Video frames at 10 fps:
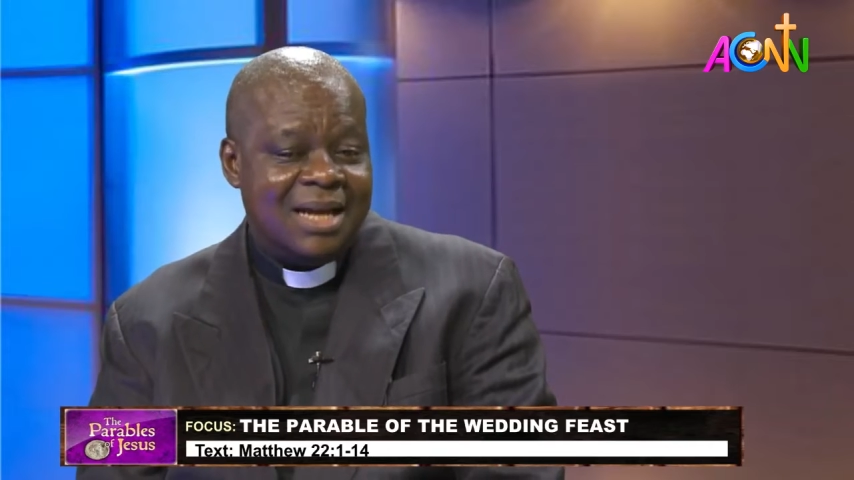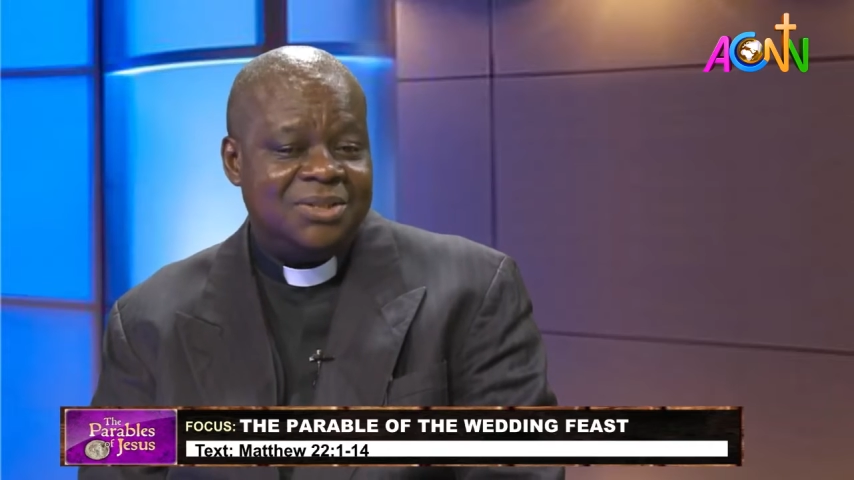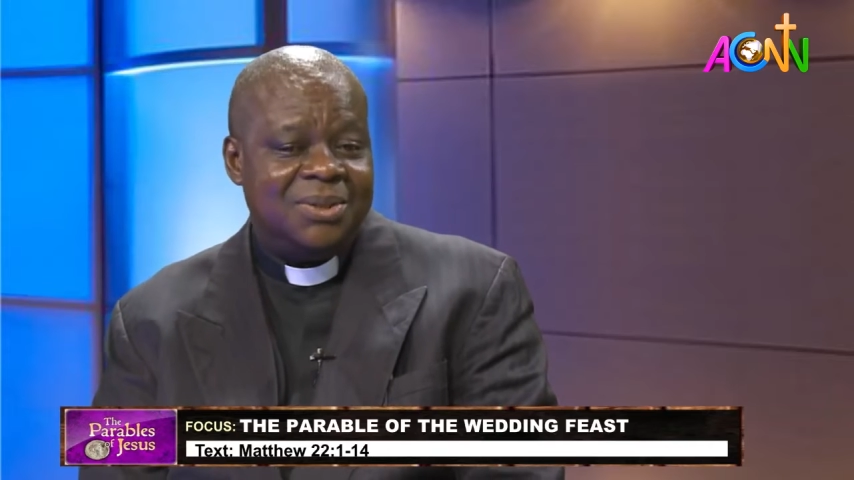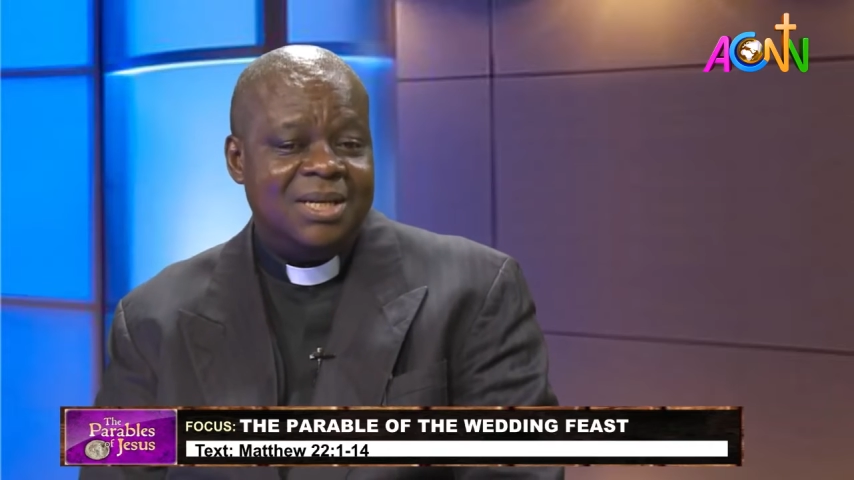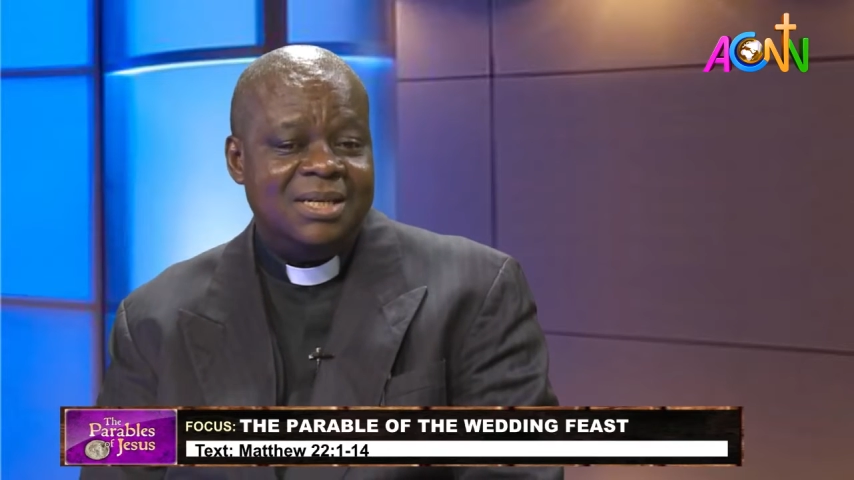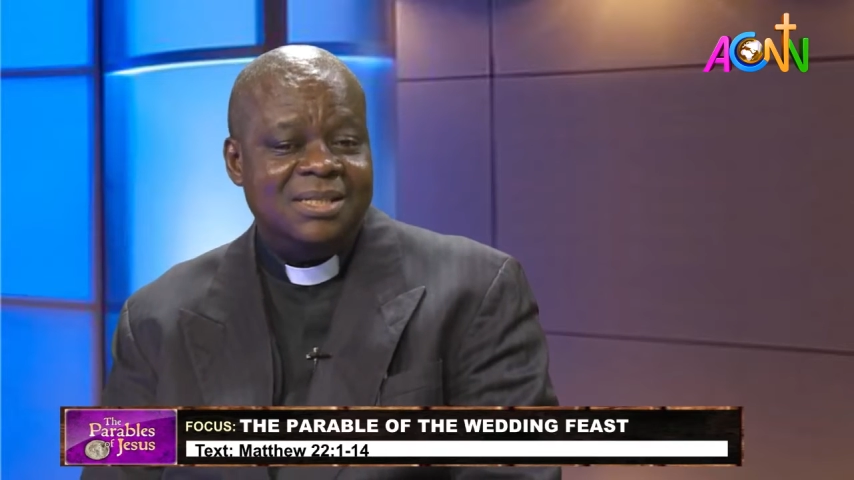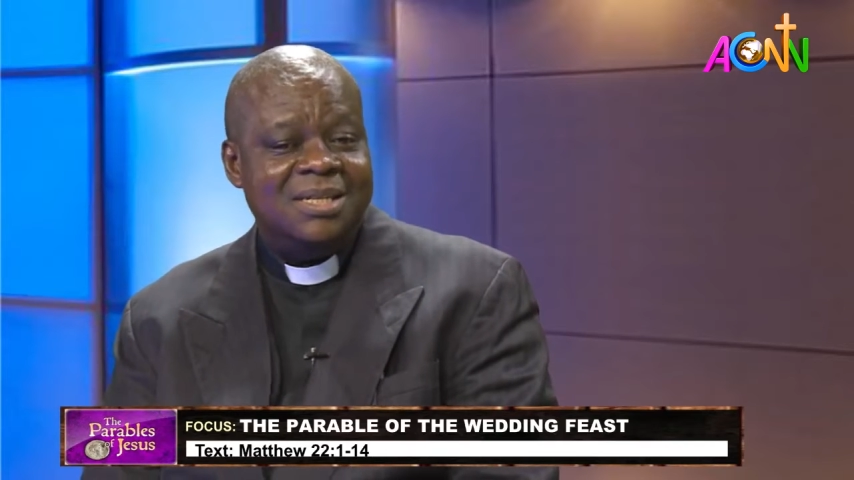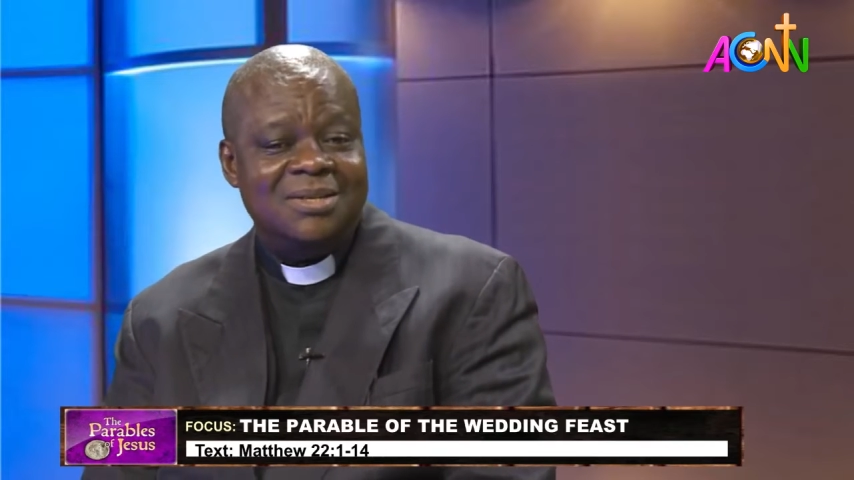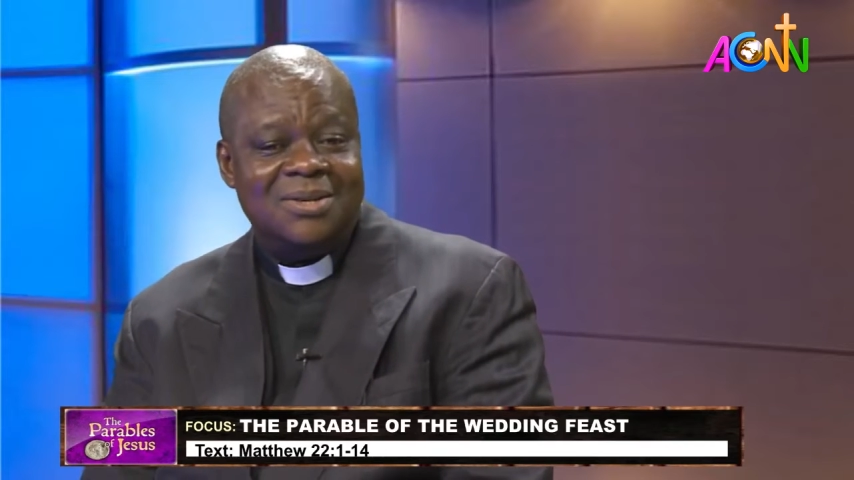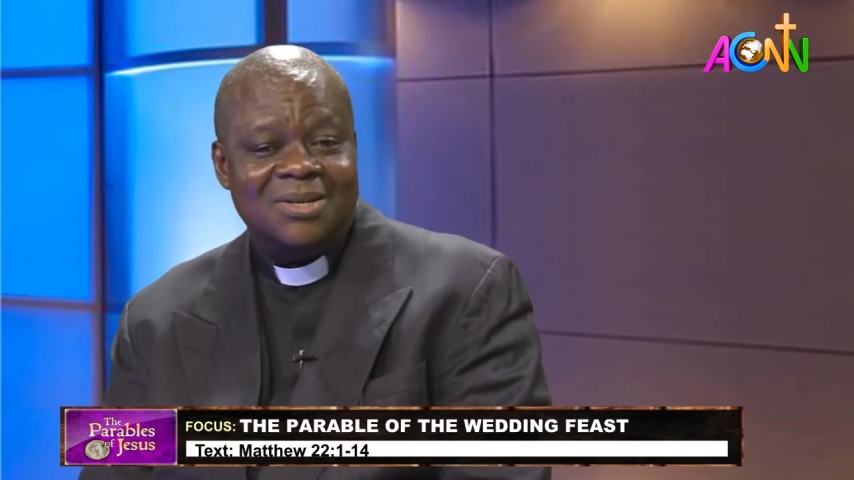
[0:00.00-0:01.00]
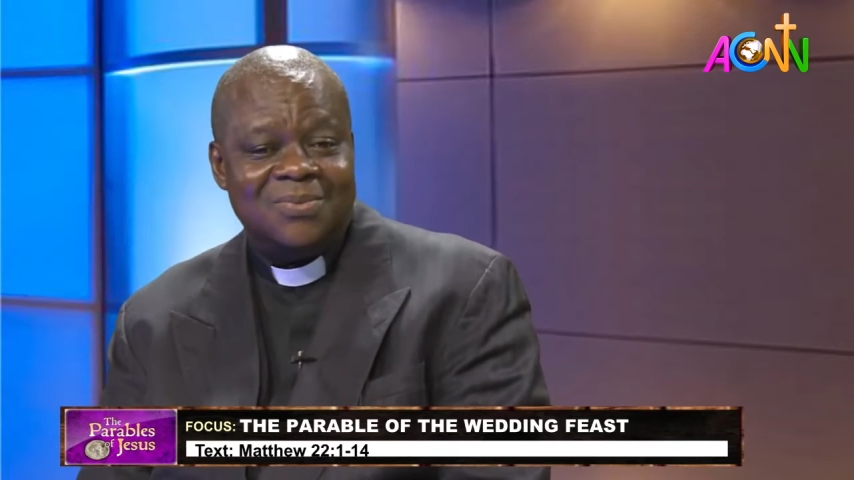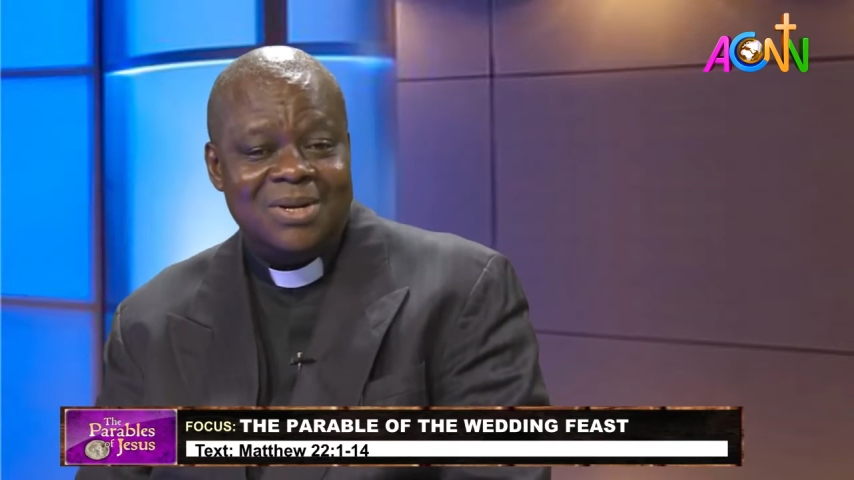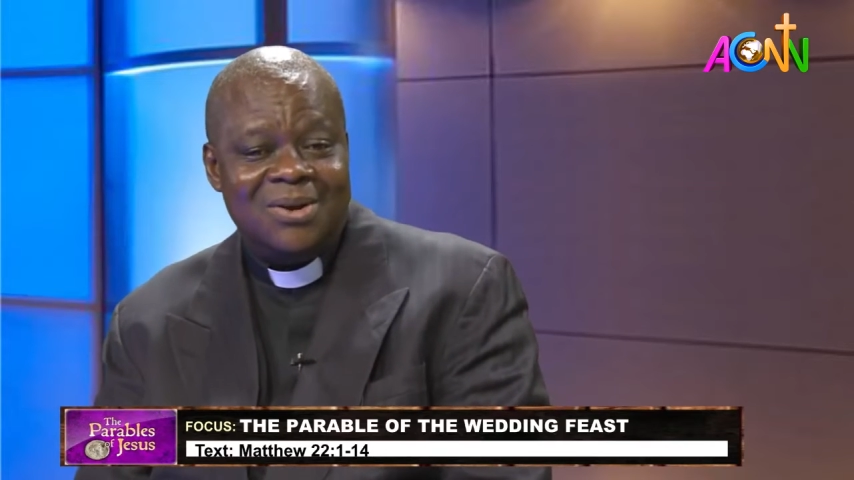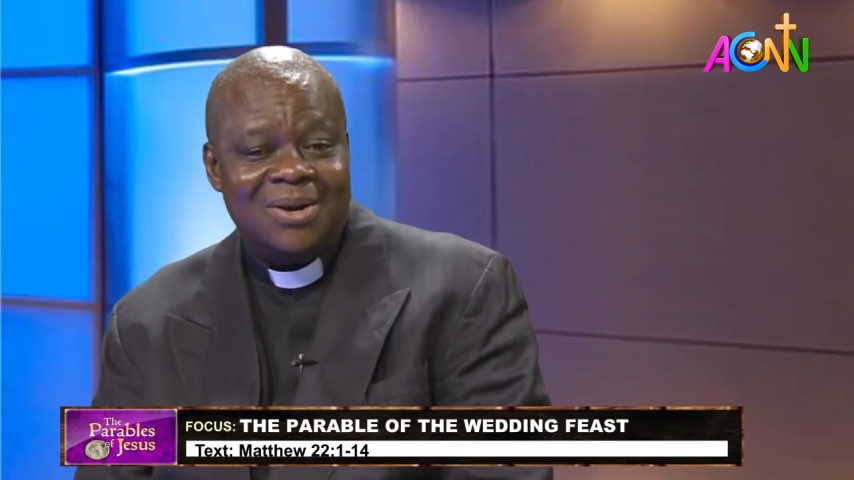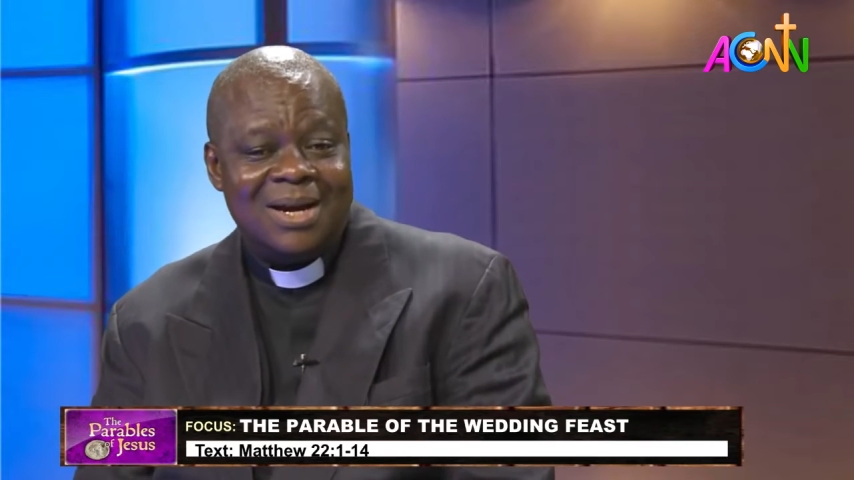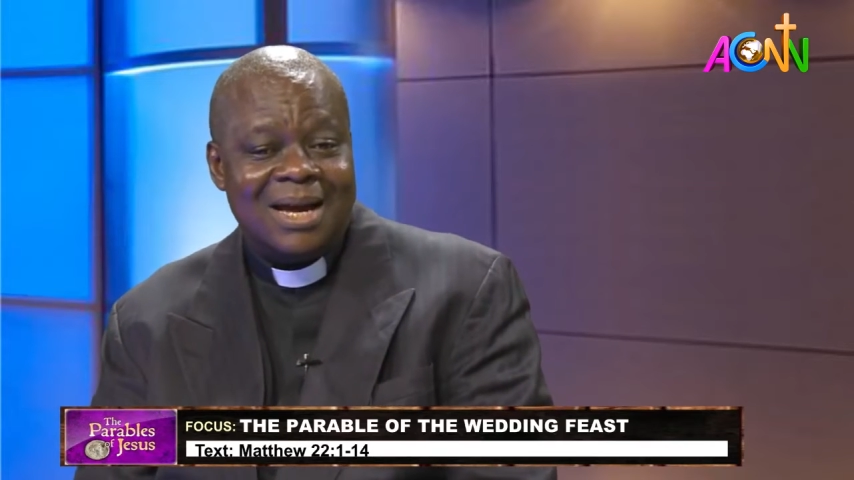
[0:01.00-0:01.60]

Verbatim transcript: actually Jesus will not